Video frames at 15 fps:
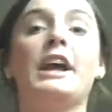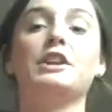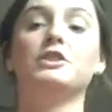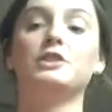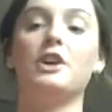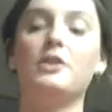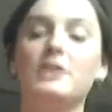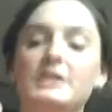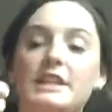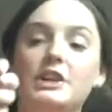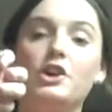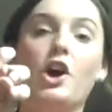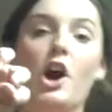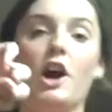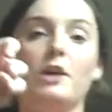and you'll notice
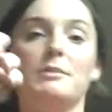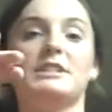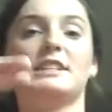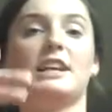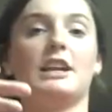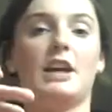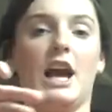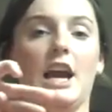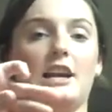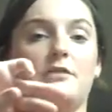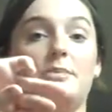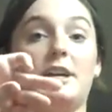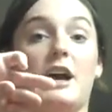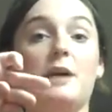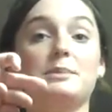that your arm is going to kind
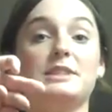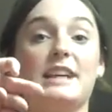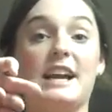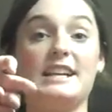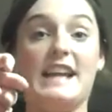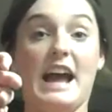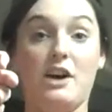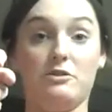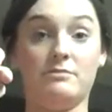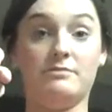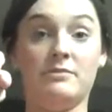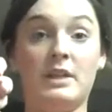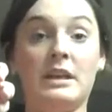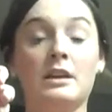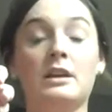of be upside down.
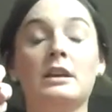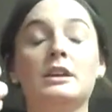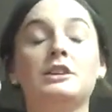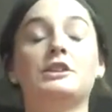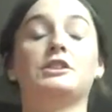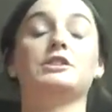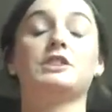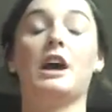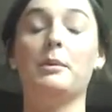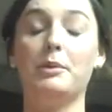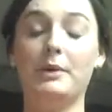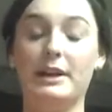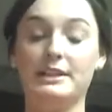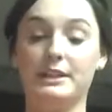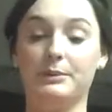There's a
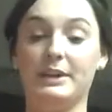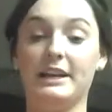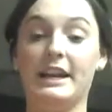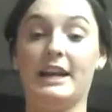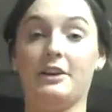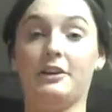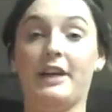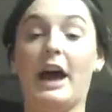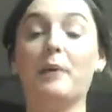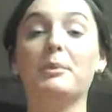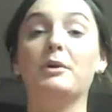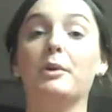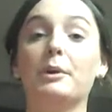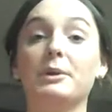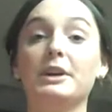couple ways that we can handle that,
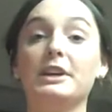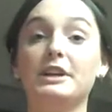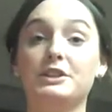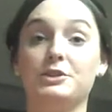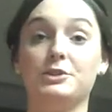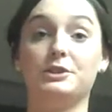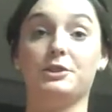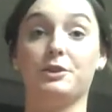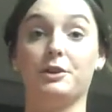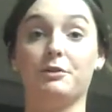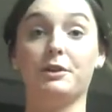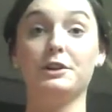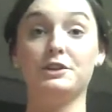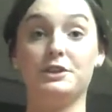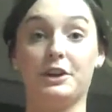but what we're going to do is a
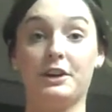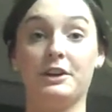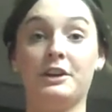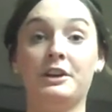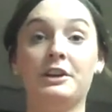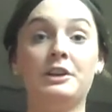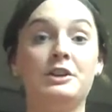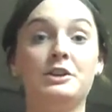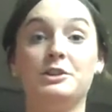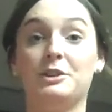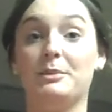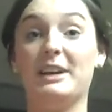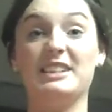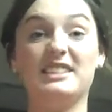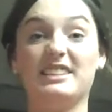reverse turn.
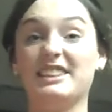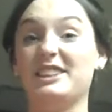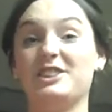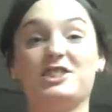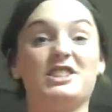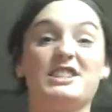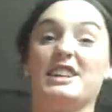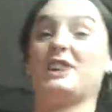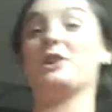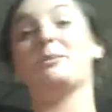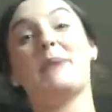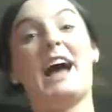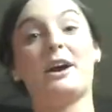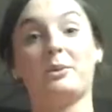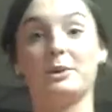So basically, you're just going to
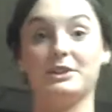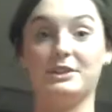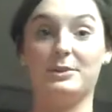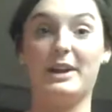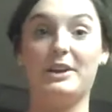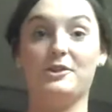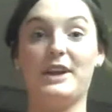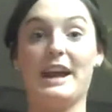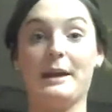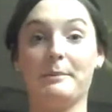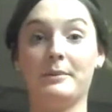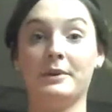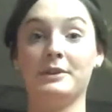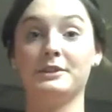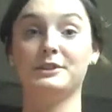go backwards the way you came.
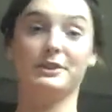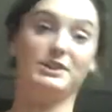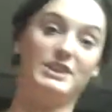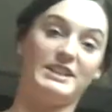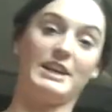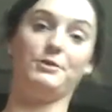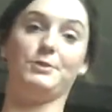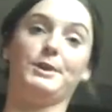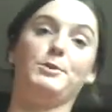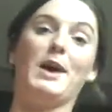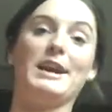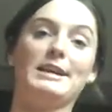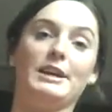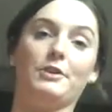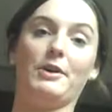So it's just like
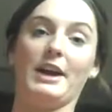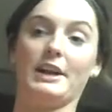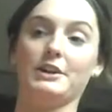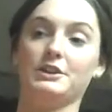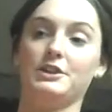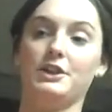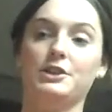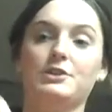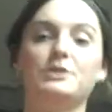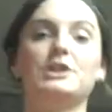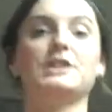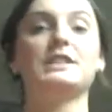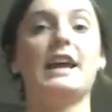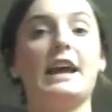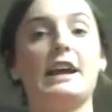rewinding a record. So you
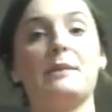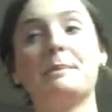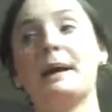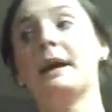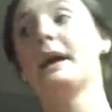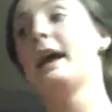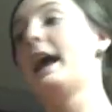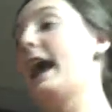just came